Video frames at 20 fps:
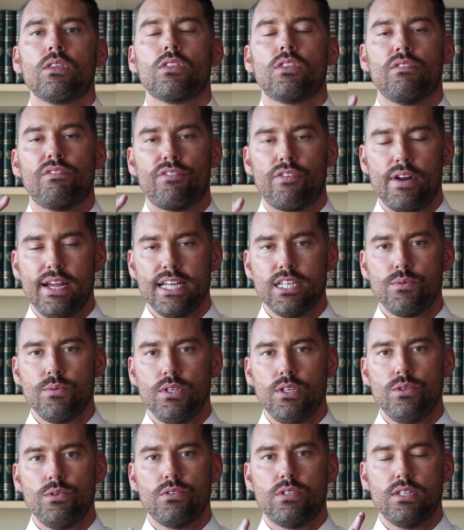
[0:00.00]
The phrase we
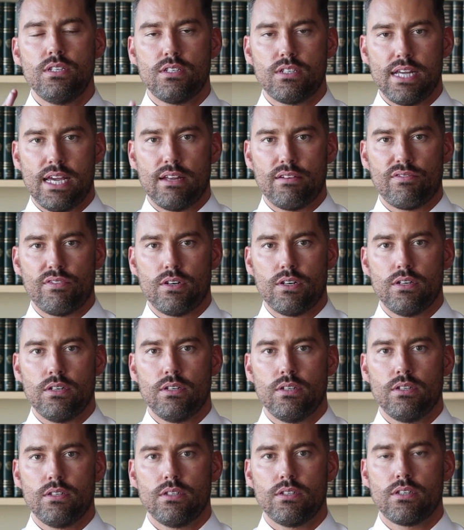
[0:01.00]
used at Stanford
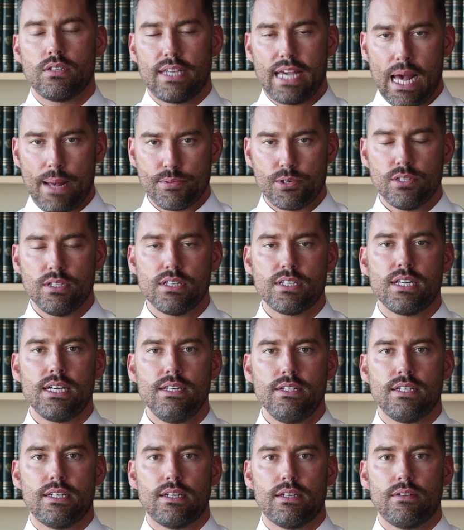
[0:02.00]
to capture this
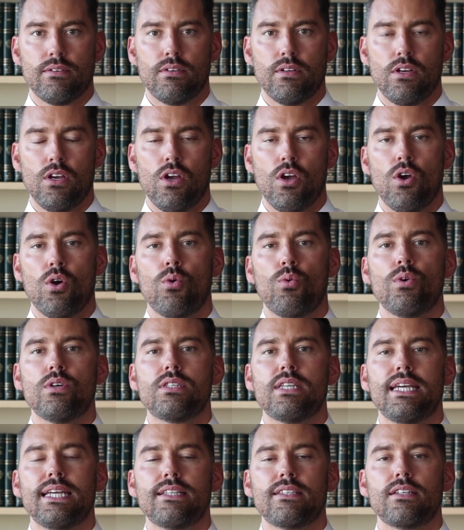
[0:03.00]
idea
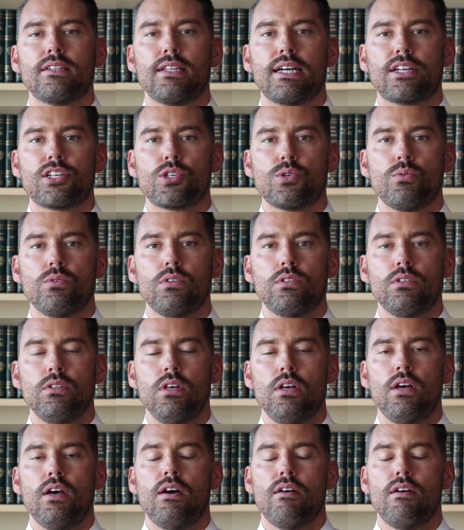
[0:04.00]
was intellectual